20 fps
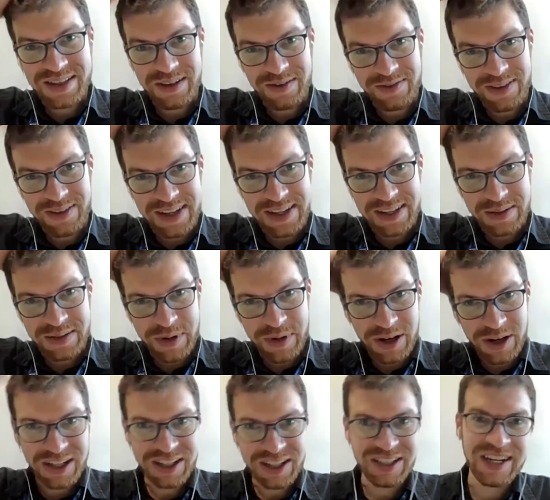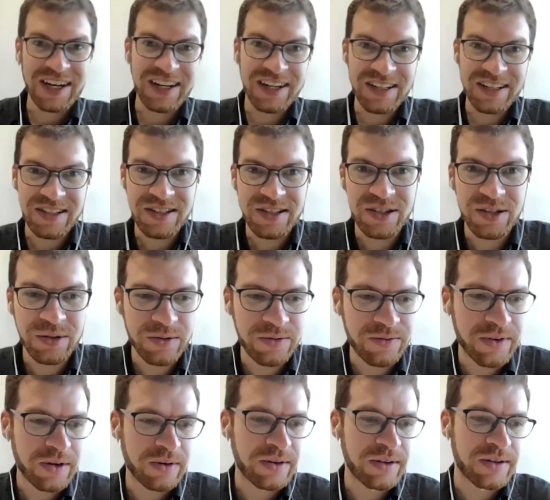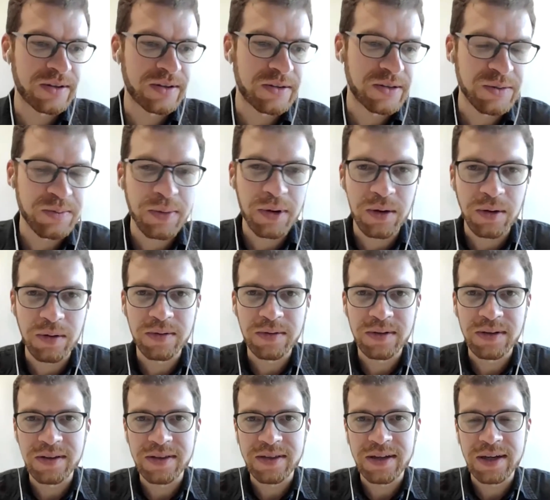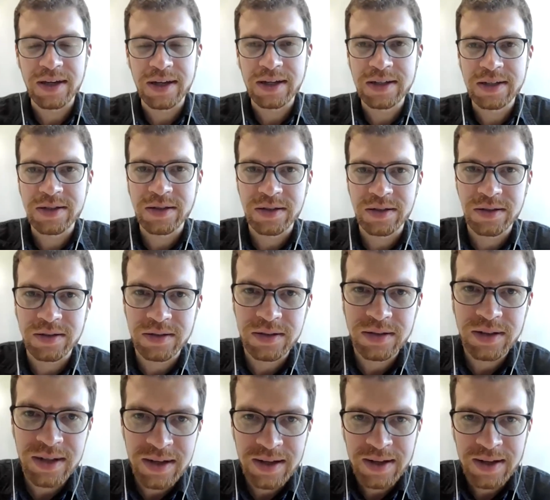of Latin America in China is still very small, I think. So